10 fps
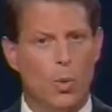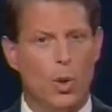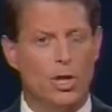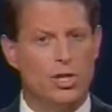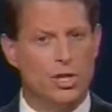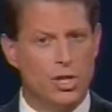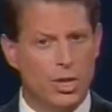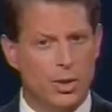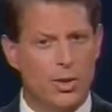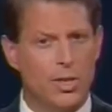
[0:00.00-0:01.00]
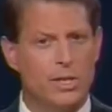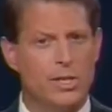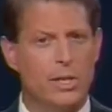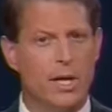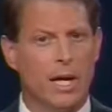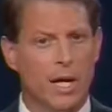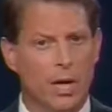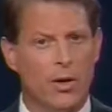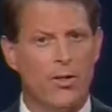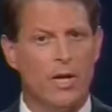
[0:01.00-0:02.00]
where serious
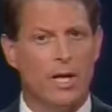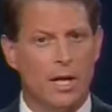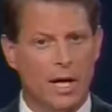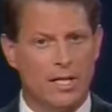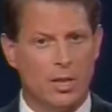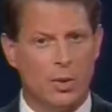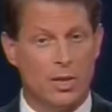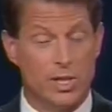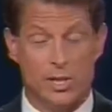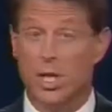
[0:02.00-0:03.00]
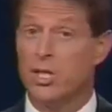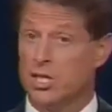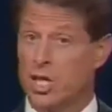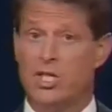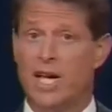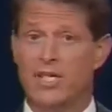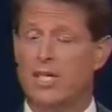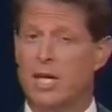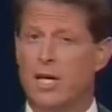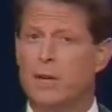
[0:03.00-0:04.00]
health consequences, such as
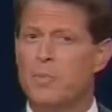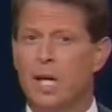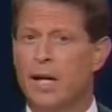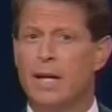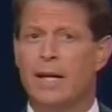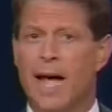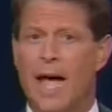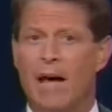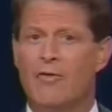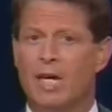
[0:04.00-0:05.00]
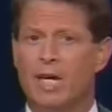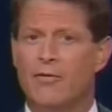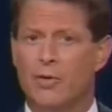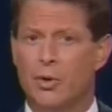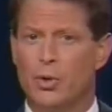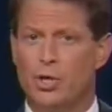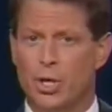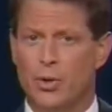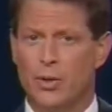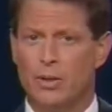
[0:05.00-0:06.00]
the inability to have any further
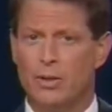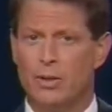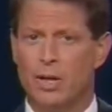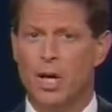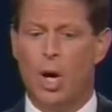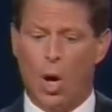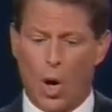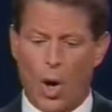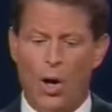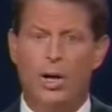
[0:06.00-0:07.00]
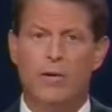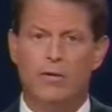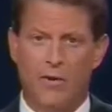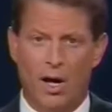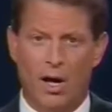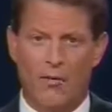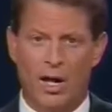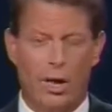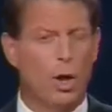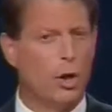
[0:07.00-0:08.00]
children, are involved,
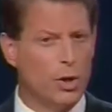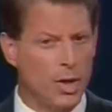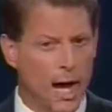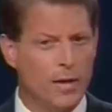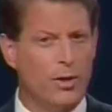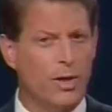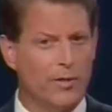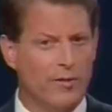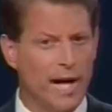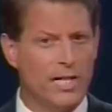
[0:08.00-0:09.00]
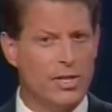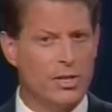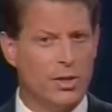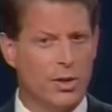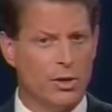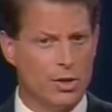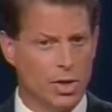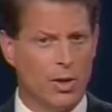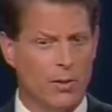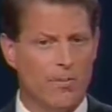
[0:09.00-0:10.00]
and her doctor advises her so.